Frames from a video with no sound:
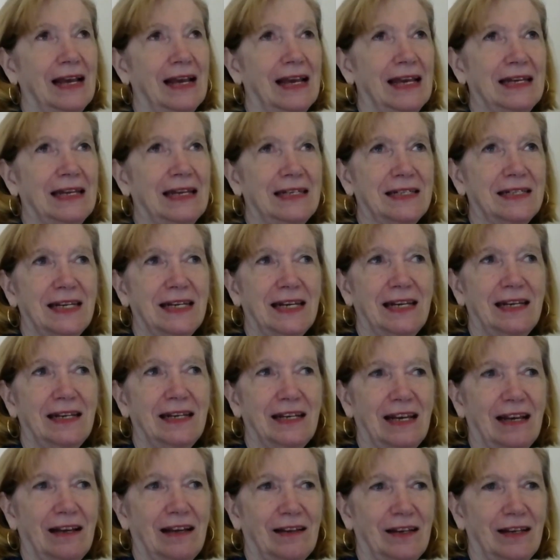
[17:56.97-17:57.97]
Indeed,
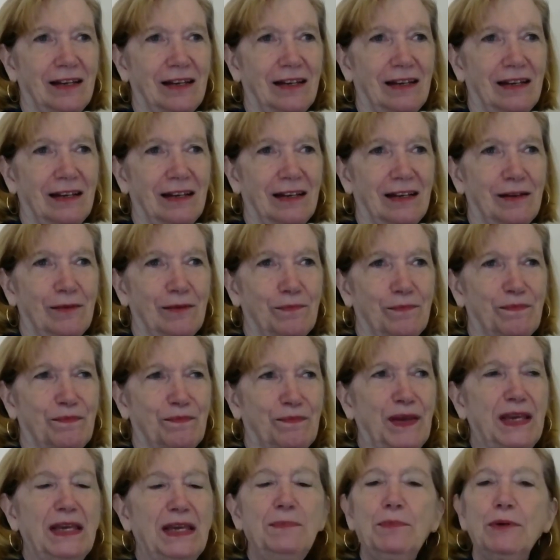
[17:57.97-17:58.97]

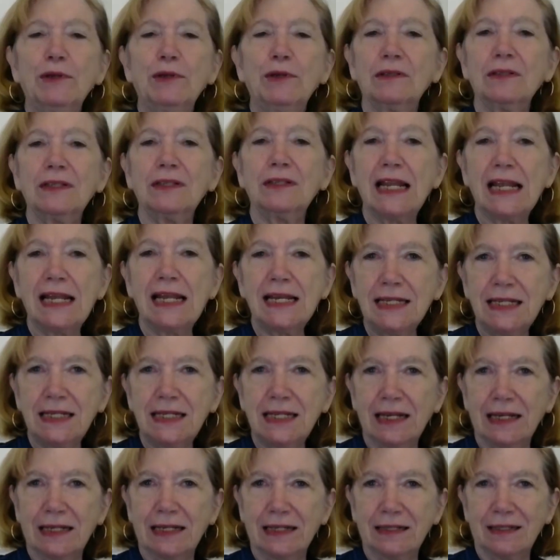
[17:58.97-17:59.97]
people
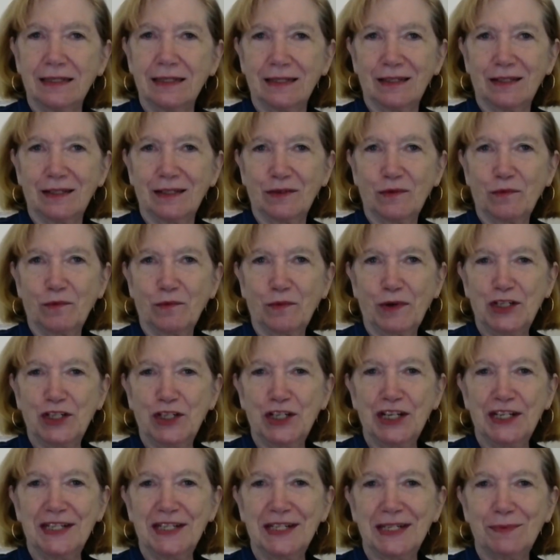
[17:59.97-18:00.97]
listened when
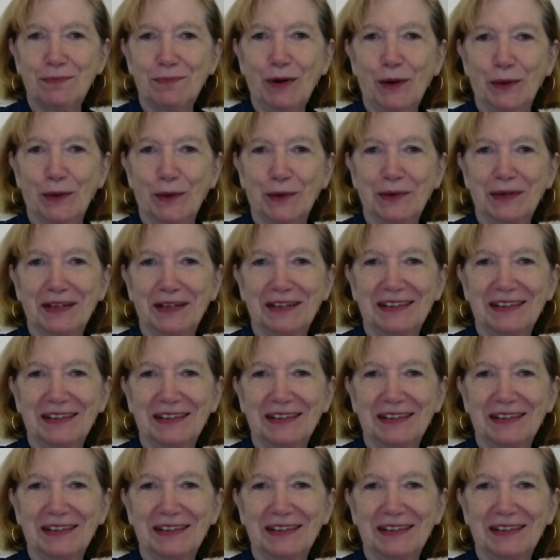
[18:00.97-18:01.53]
she spoke.